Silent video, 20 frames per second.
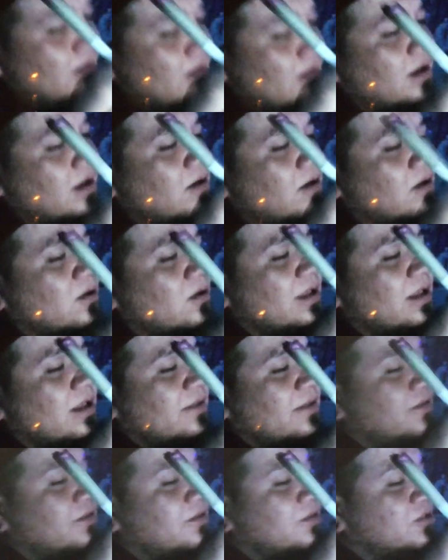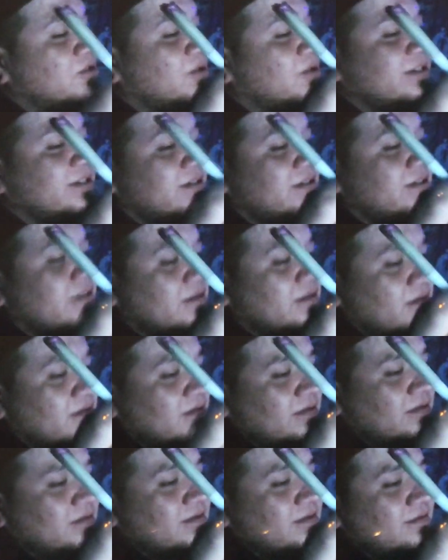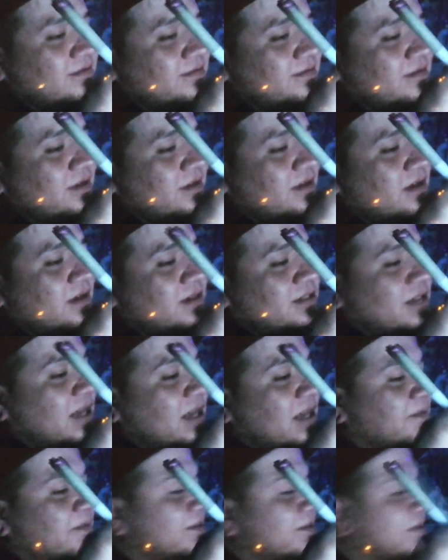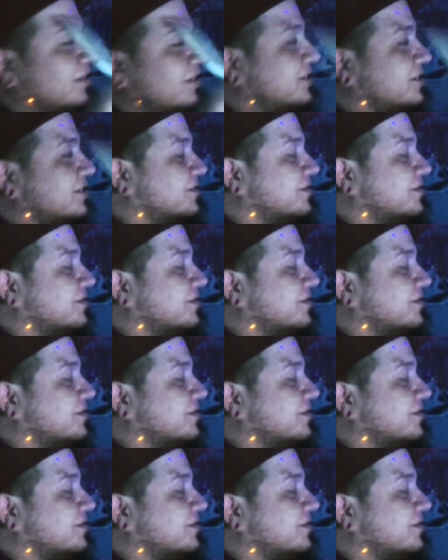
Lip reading: a whole other joint on top of this.